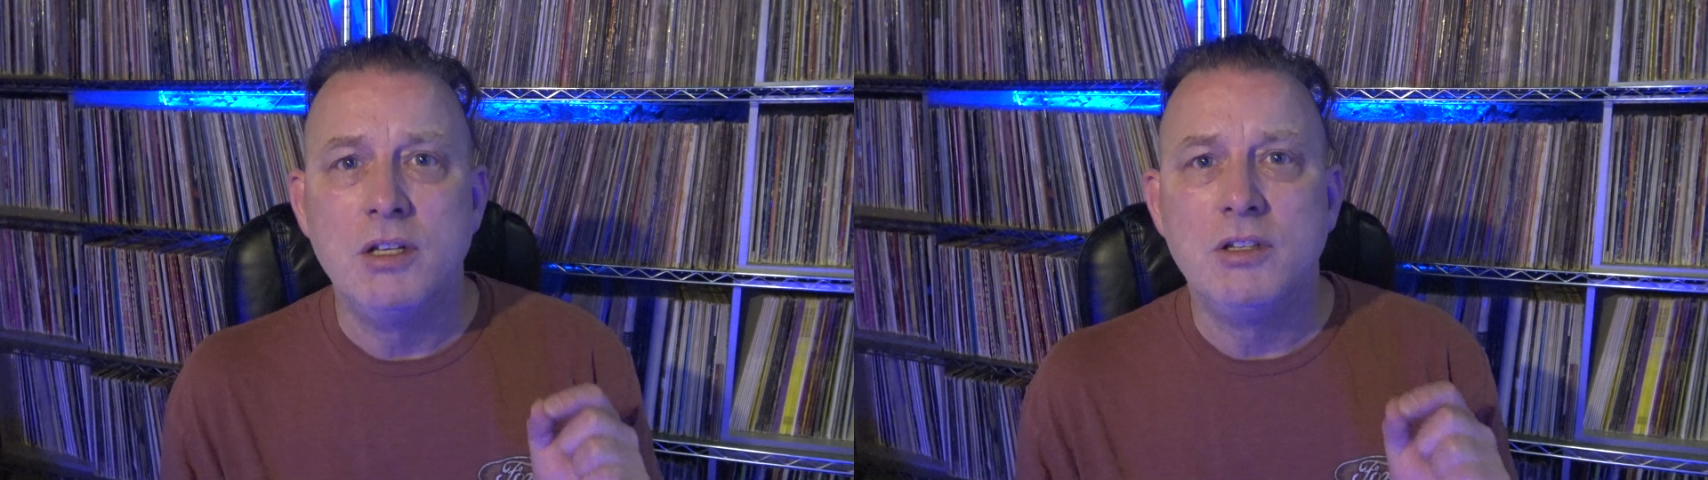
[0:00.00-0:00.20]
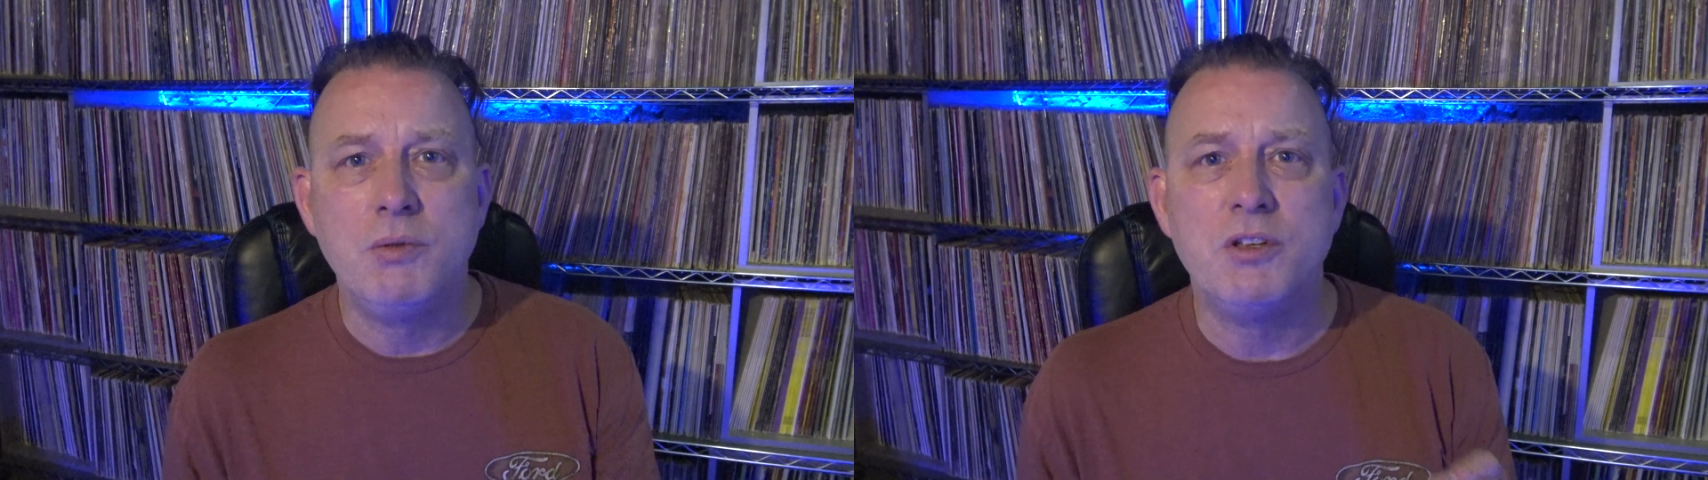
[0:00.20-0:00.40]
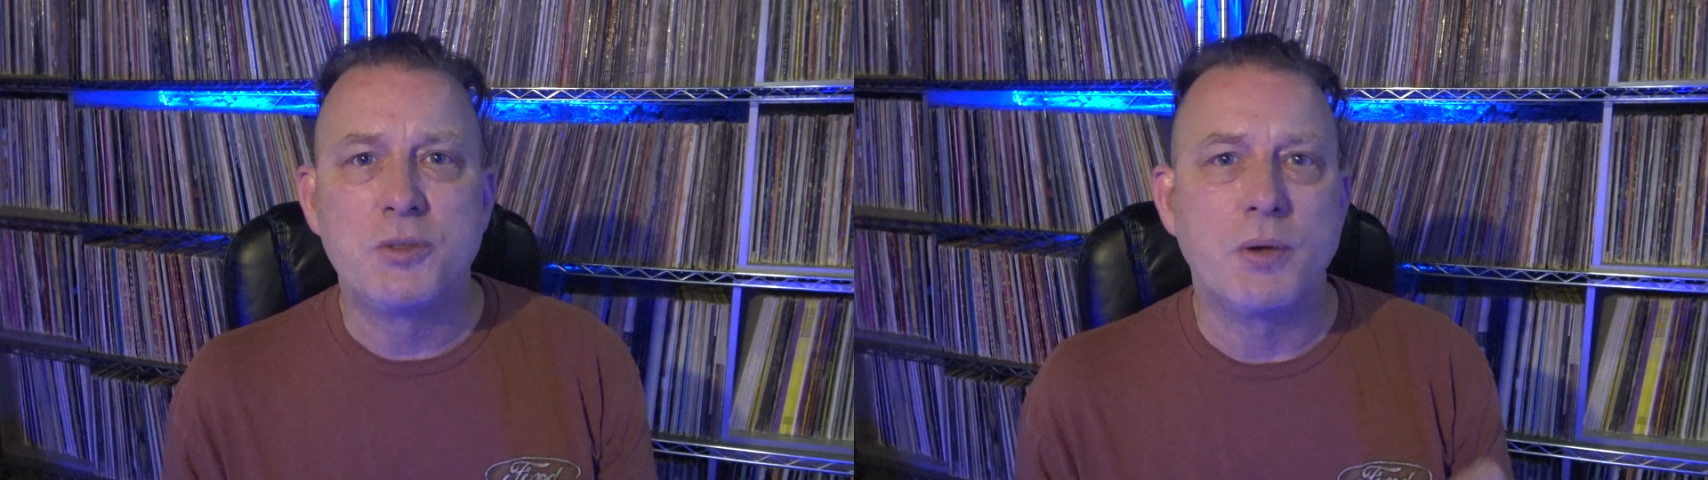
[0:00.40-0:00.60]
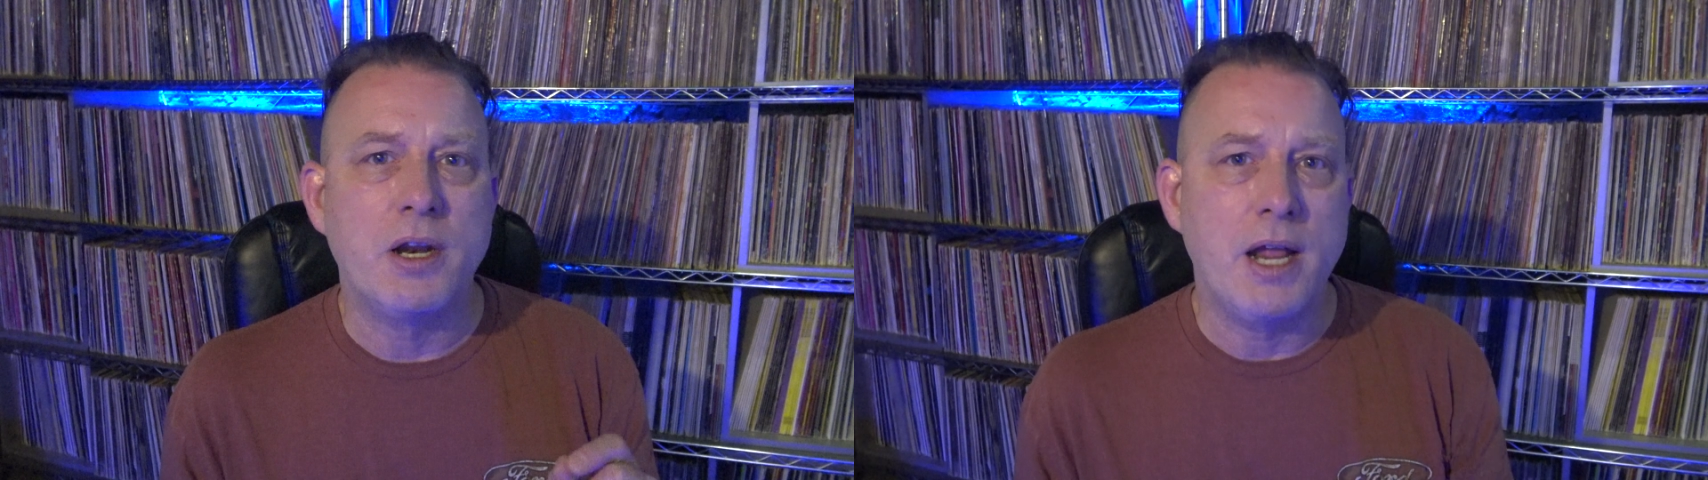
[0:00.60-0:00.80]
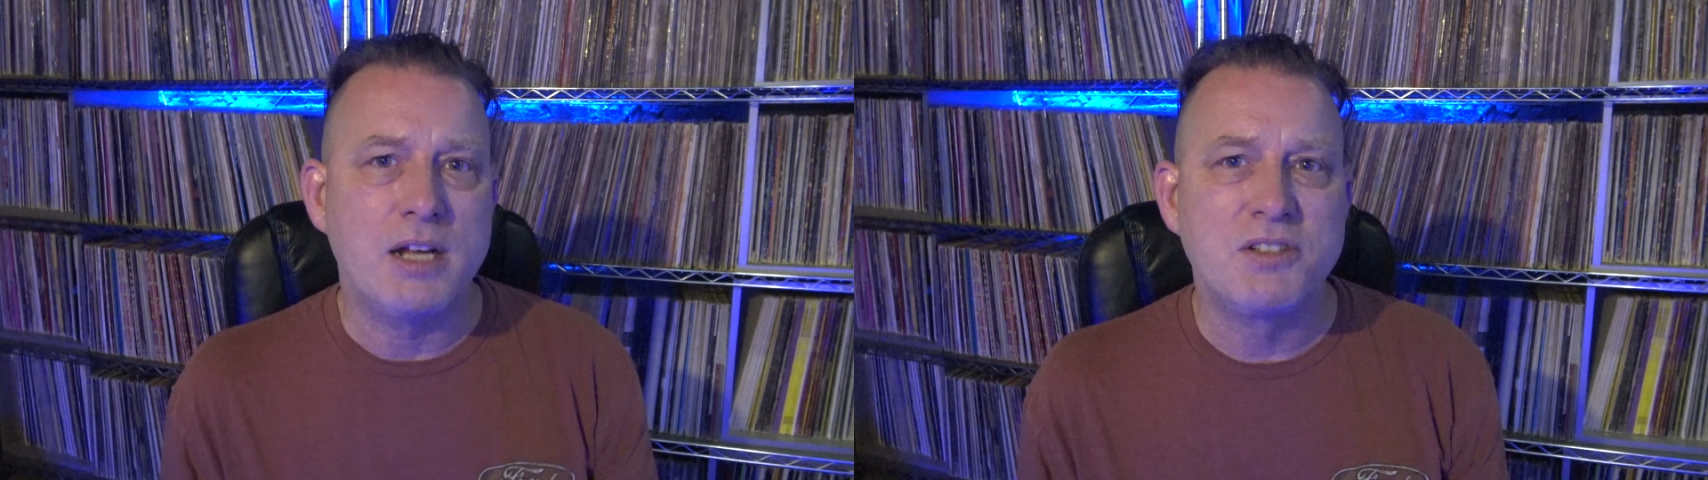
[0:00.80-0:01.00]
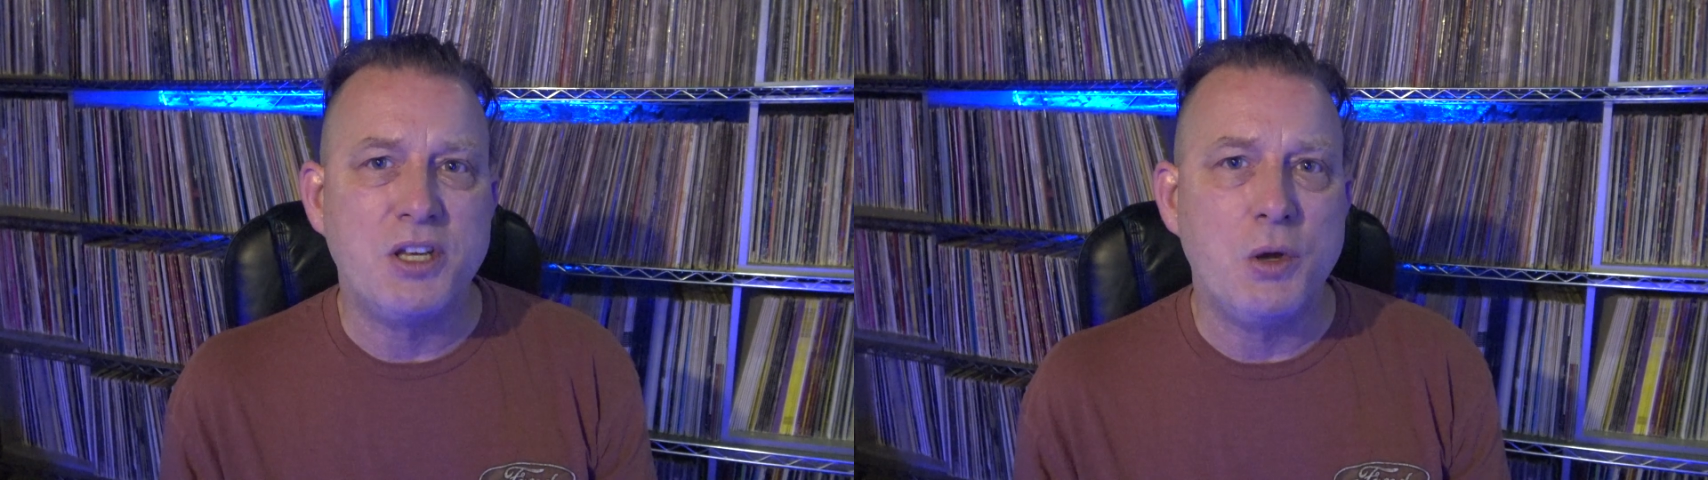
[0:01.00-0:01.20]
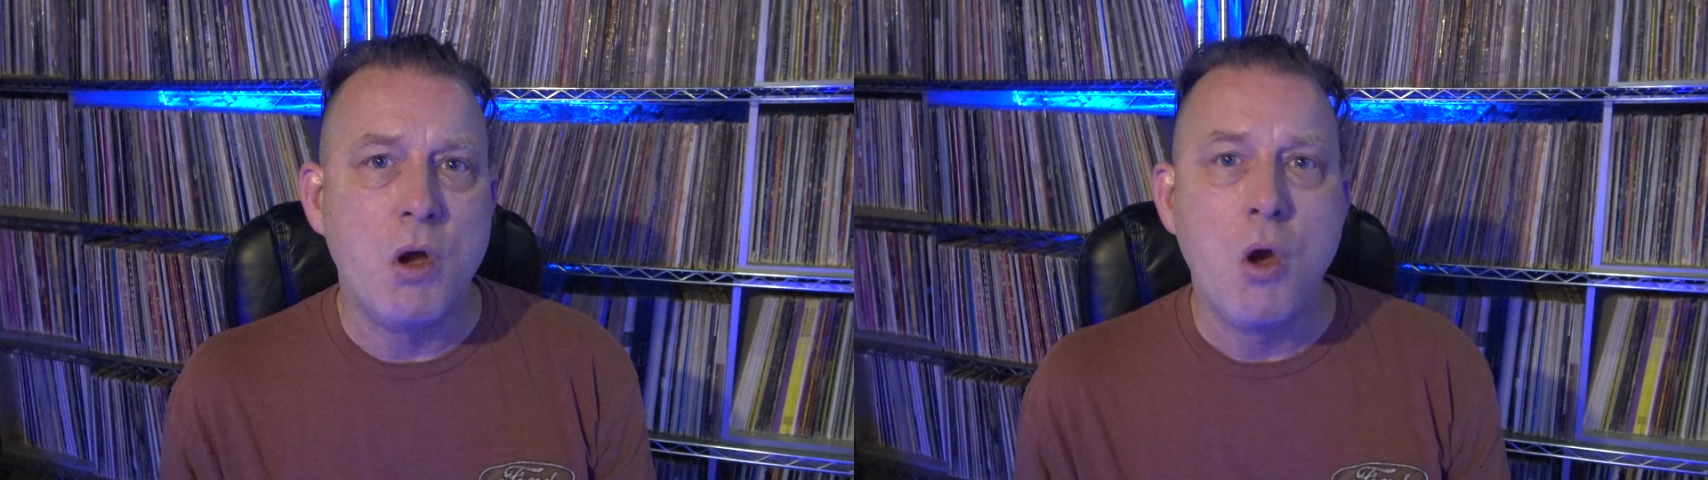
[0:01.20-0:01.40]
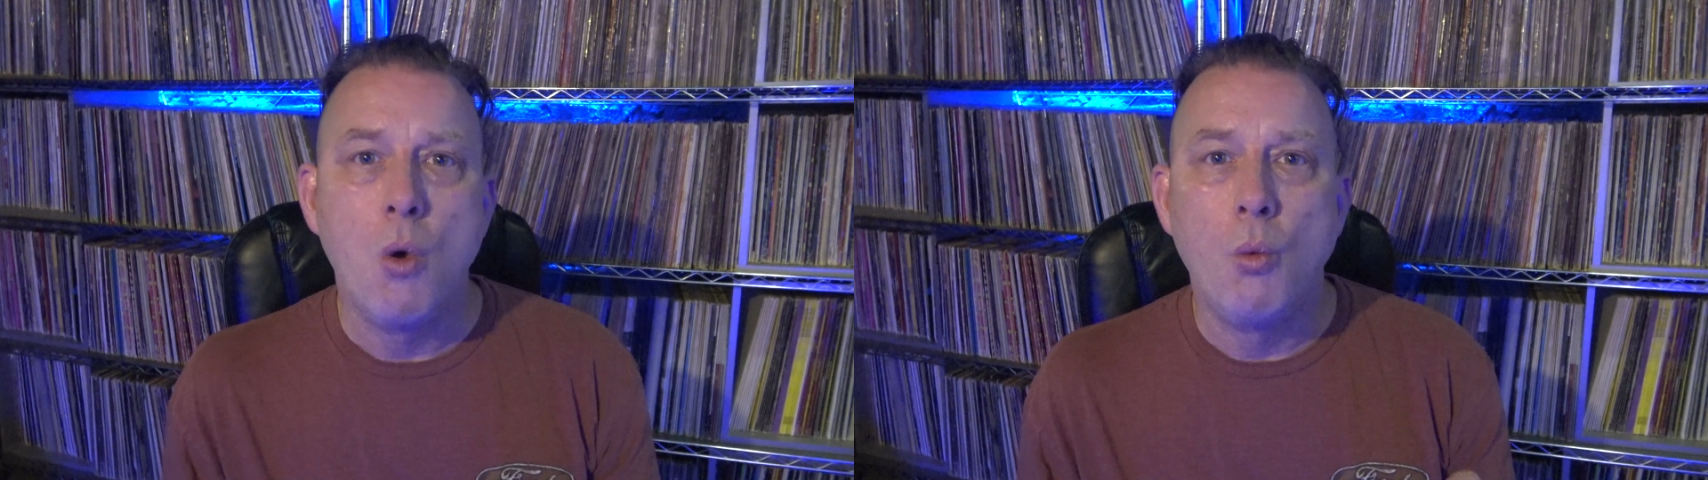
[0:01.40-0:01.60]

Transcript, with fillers: do this one and ask you,